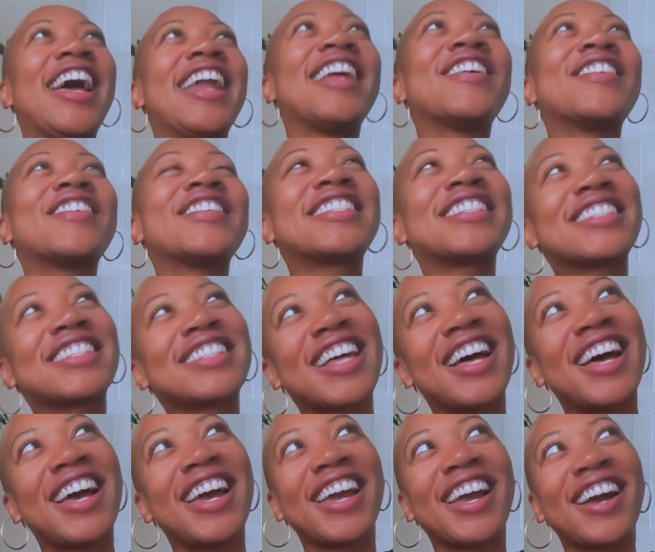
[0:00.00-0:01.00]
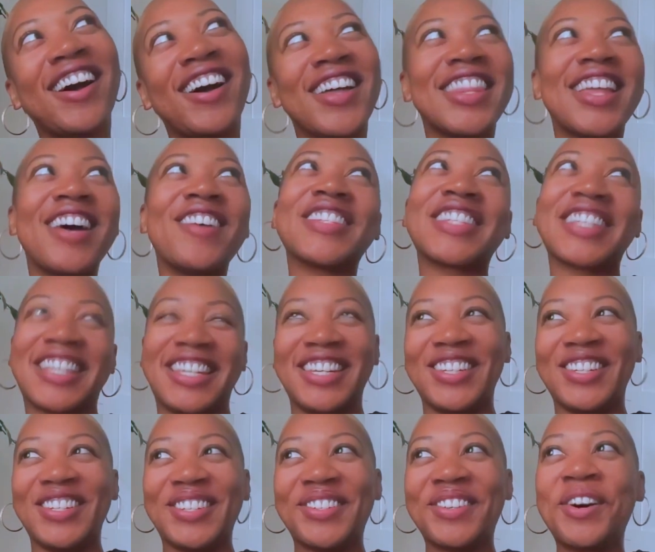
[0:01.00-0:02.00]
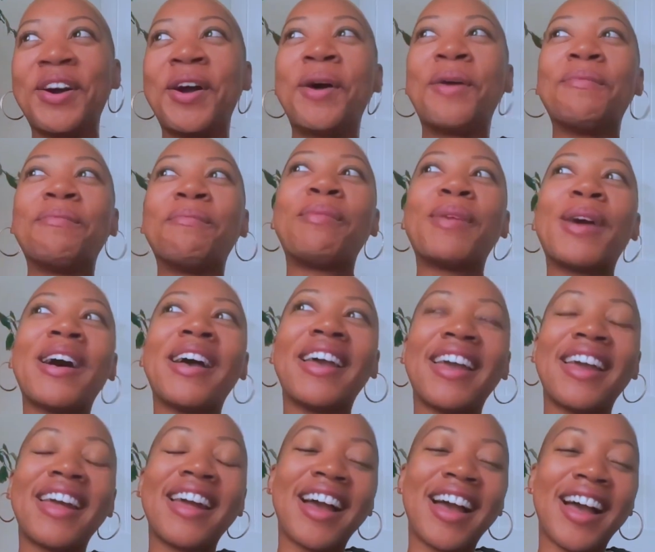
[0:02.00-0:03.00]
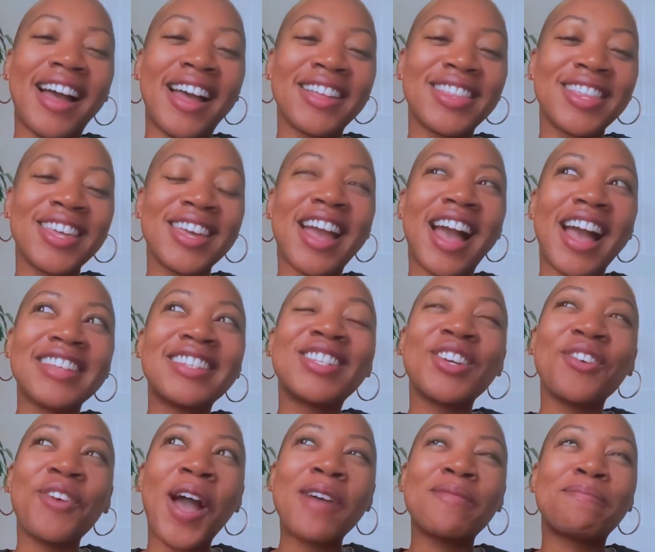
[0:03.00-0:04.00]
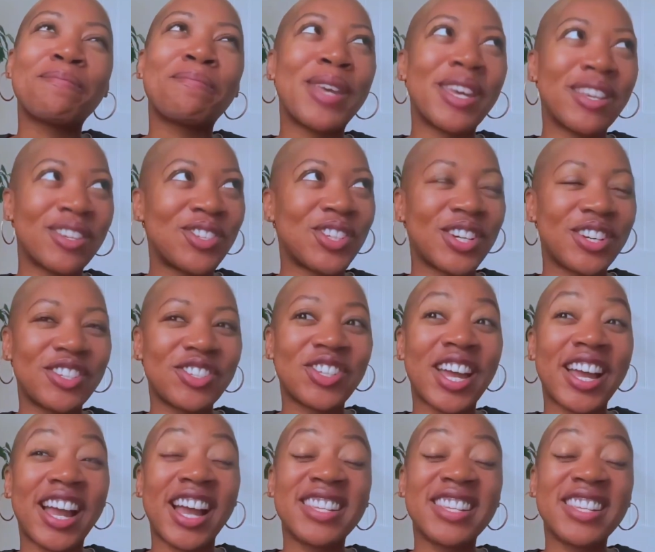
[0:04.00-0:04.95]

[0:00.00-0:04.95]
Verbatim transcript: it was just like oh that was cute but I think I still have pictures. Like